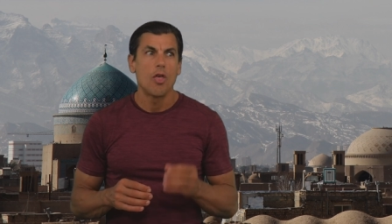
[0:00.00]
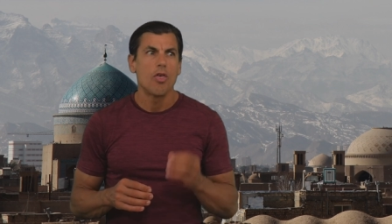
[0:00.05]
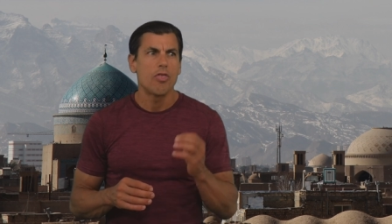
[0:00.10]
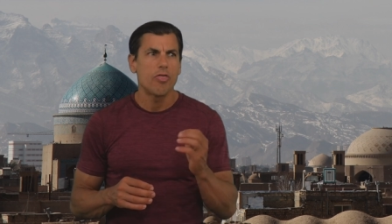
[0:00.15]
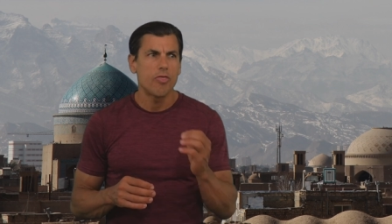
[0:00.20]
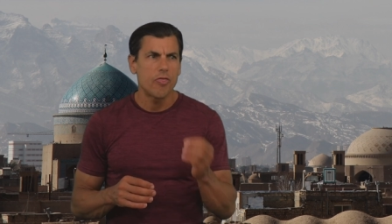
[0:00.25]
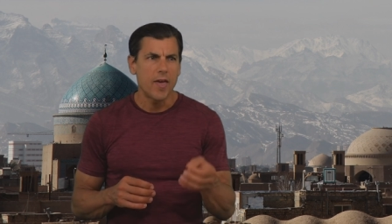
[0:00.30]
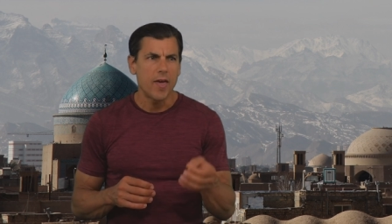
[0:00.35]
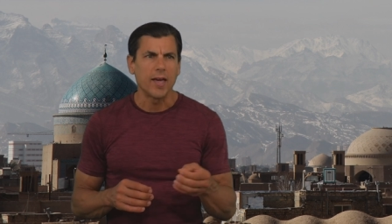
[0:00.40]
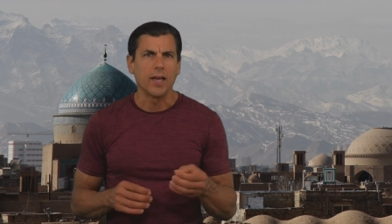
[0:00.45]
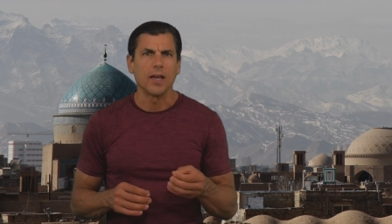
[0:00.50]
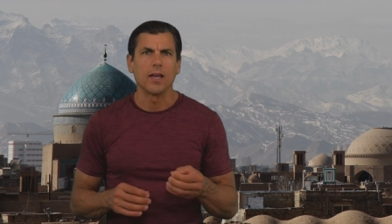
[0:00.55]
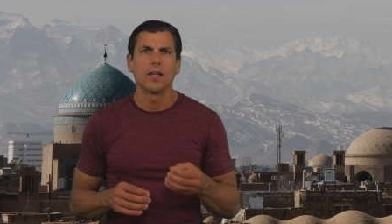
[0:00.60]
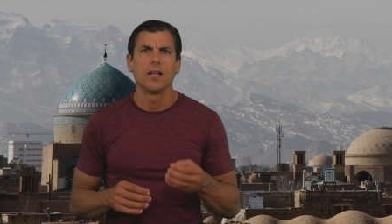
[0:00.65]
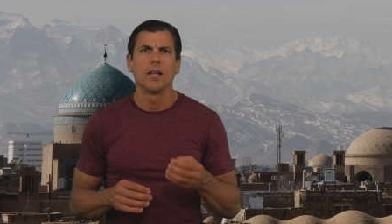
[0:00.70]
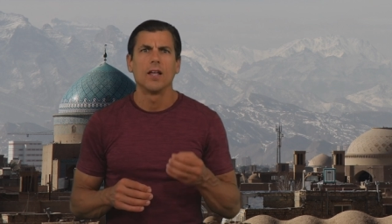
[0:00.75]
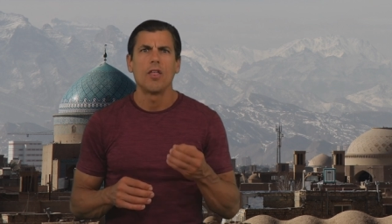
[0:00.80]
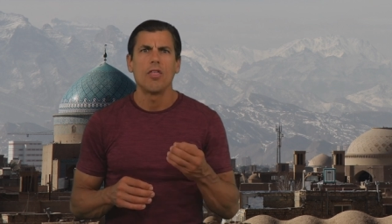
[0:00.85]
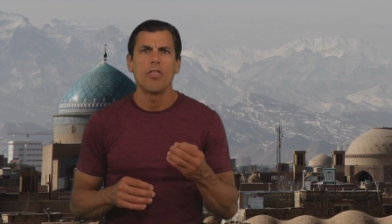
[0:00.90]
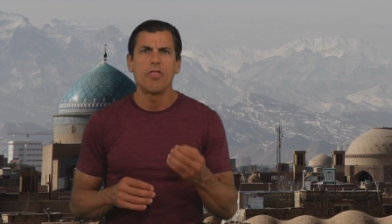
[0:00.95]
Think,
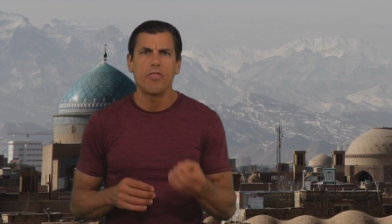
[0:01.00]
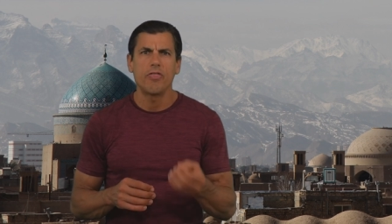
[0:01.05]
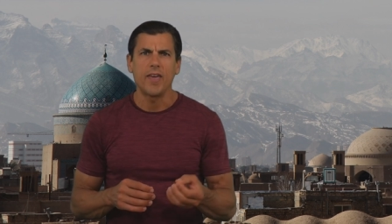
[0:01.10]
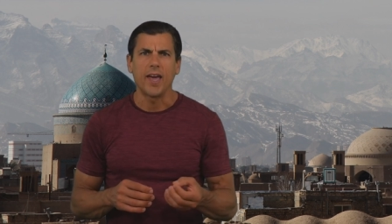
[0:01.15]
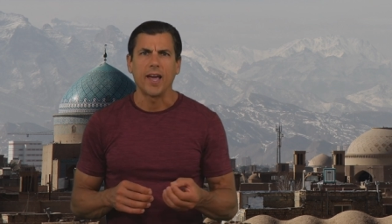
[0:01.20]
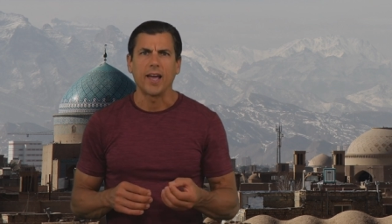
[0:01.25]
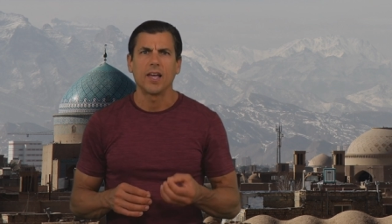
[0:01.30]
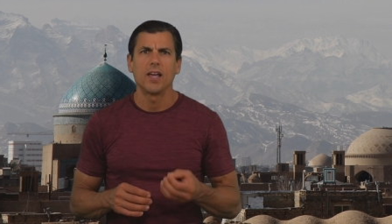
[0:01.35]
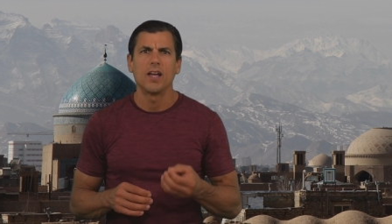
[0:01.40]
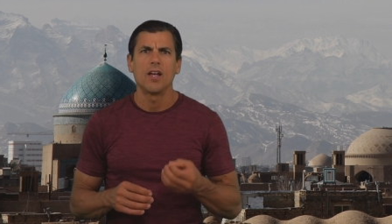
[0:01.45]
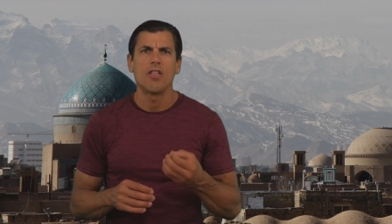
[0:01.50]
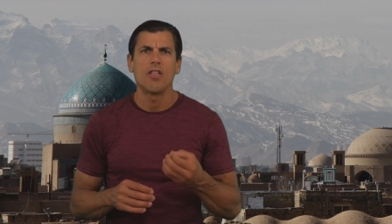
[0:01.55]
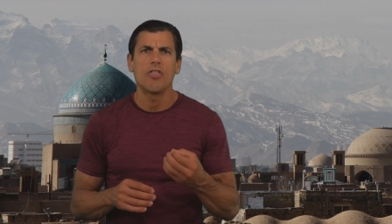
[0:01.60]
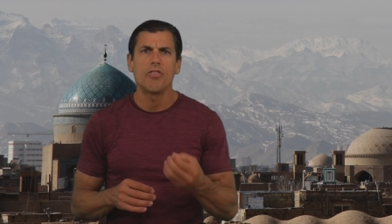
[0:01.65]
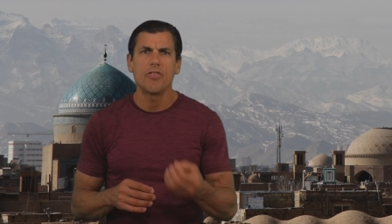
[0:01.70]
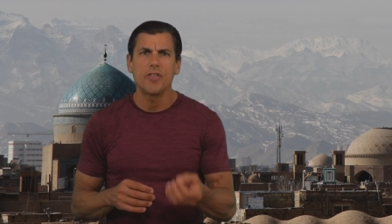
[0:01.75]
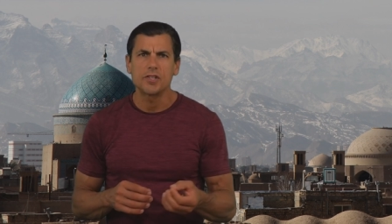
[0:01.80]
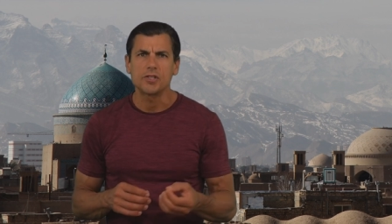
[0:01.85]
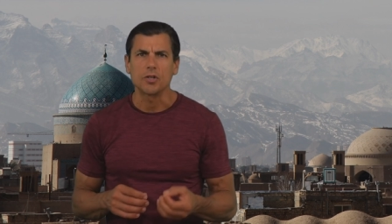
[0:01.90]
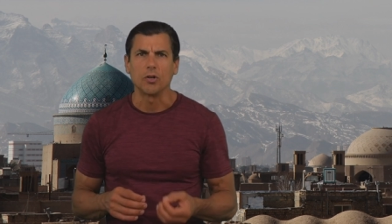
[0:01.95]
thick,
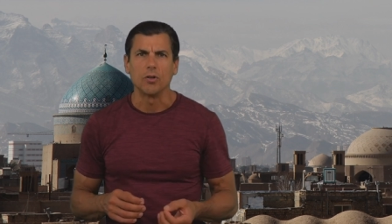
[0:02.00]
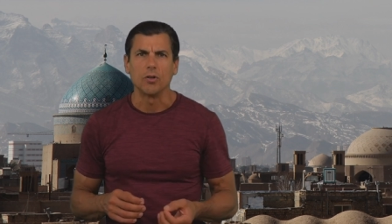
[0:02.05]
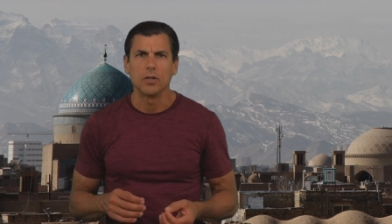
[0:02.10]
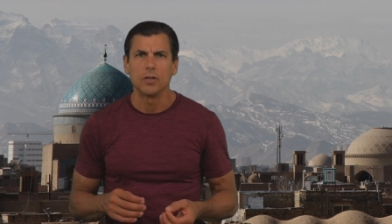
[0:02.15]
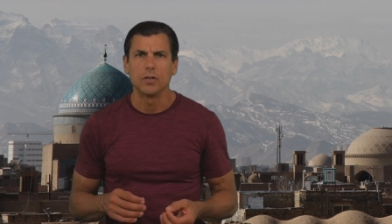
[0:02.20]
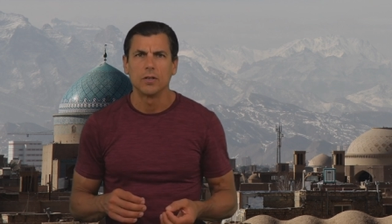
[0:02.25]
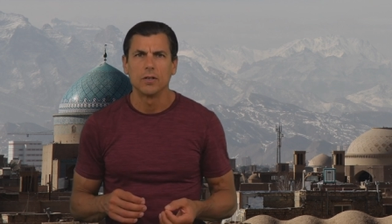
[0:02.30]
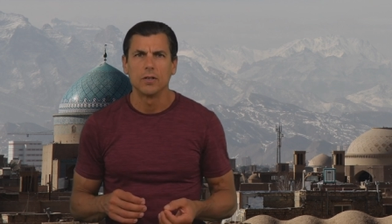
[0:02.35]
thistle.